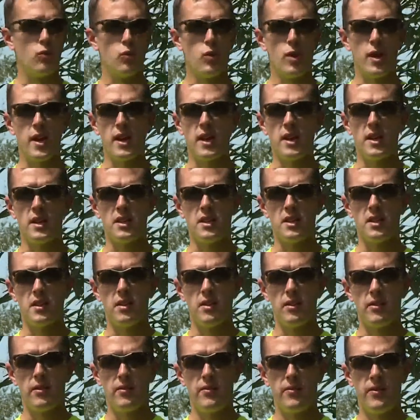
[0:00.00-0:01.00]
raise
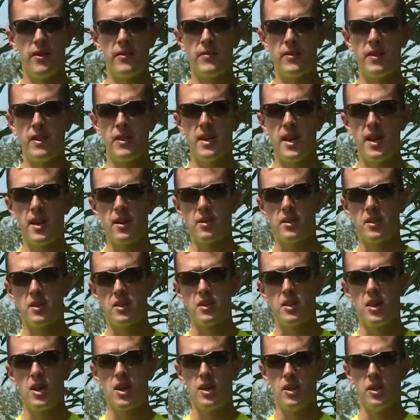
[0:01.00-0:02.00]

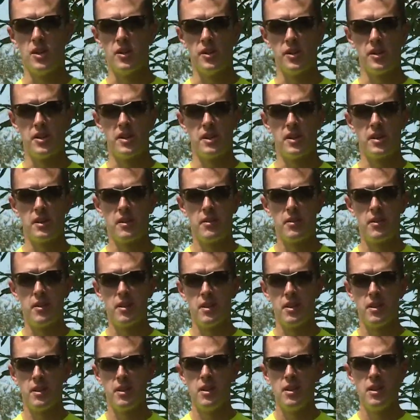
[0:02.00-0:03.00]
$50,000
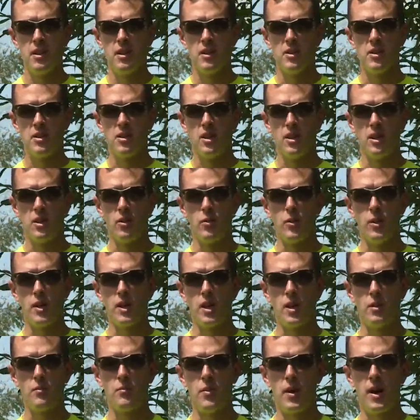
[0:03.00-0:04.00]
so that we
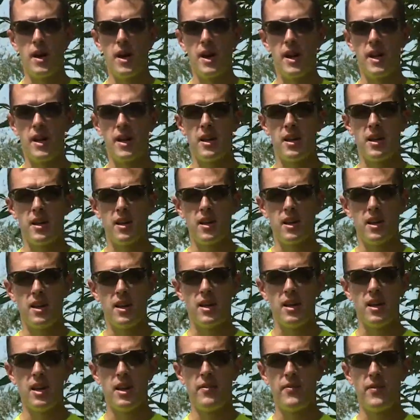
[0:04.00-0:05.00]
can buy
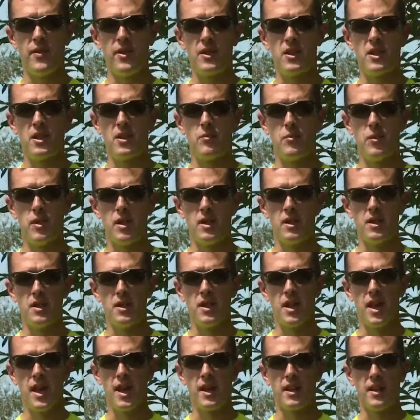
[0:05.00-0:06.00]
enough instruments
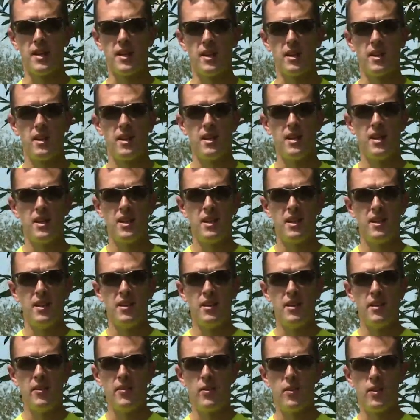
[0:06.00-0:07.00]
that
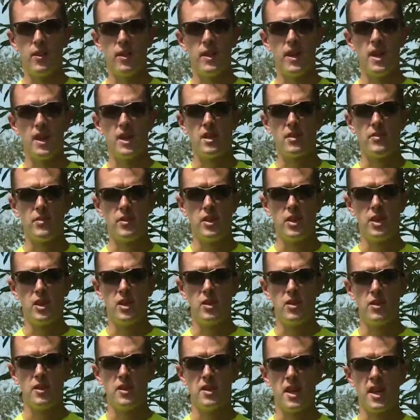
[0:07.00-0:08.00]
for the next few
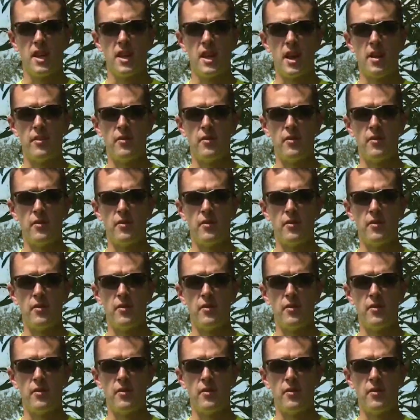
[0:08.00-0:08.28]
years that